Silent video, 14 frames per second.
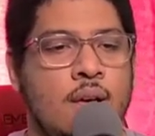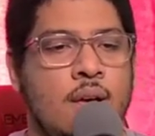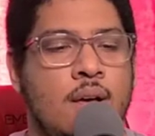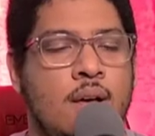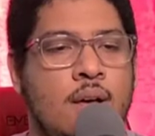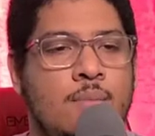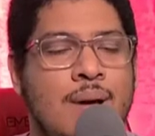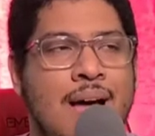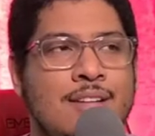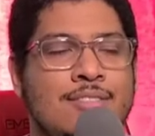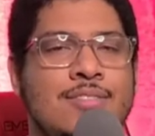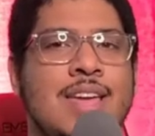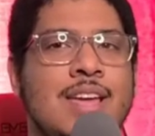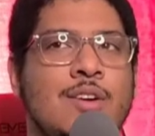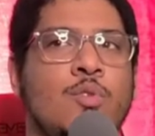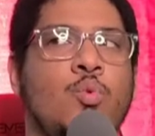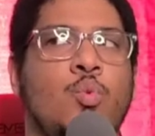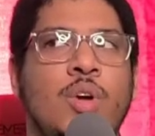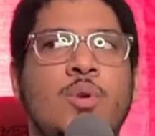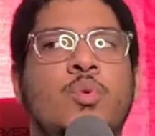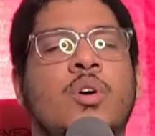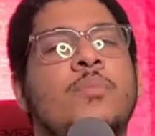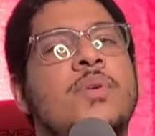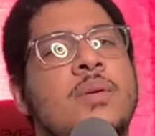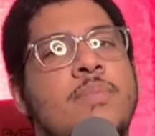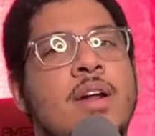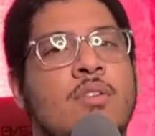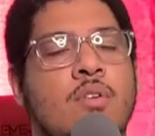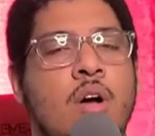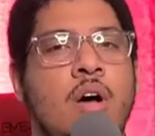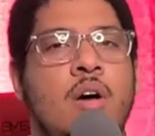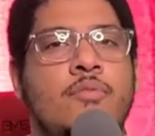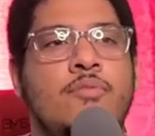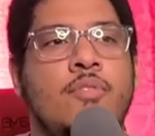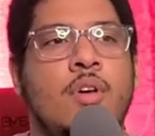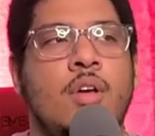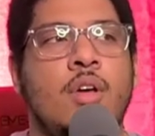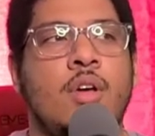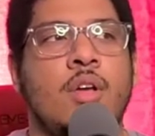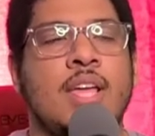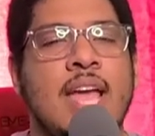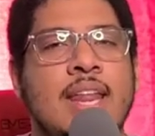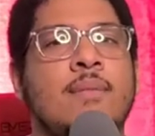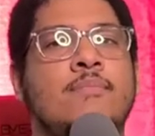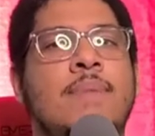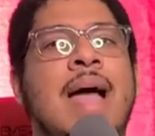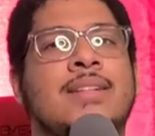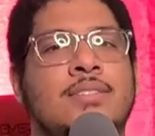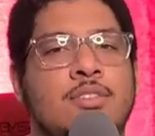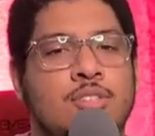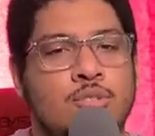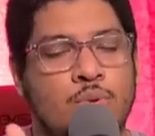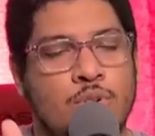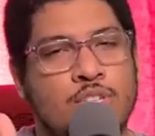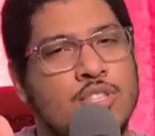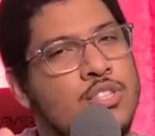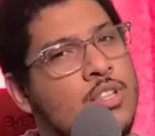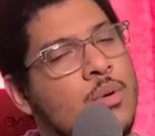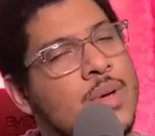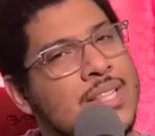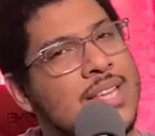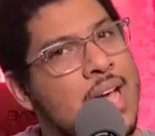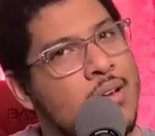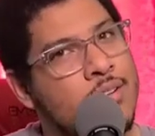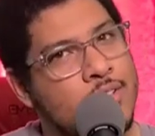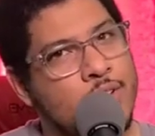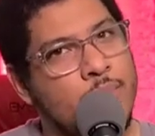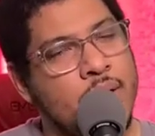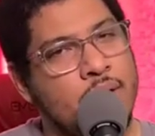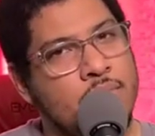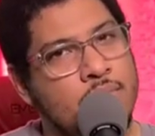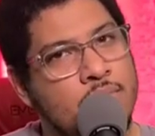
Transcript: Um, I think we will be better off getting back to sort of slowing down a little bit